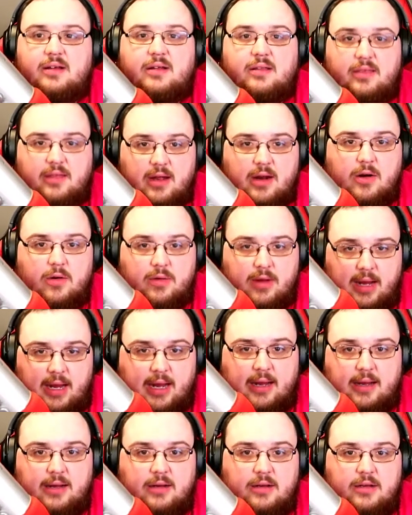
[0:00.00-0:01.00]
then
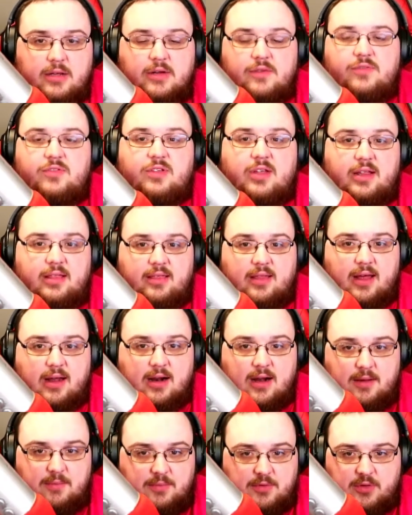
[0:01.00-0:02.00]
okay, you've set that
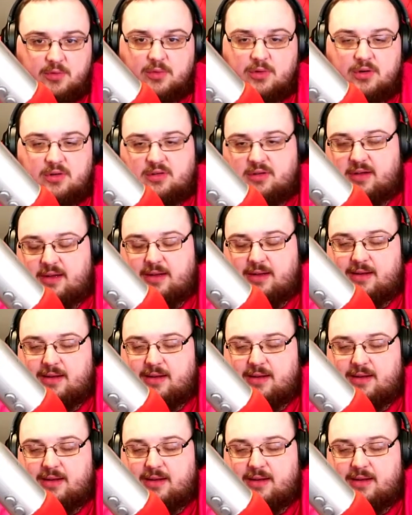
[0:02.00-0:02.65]
up to where it's like,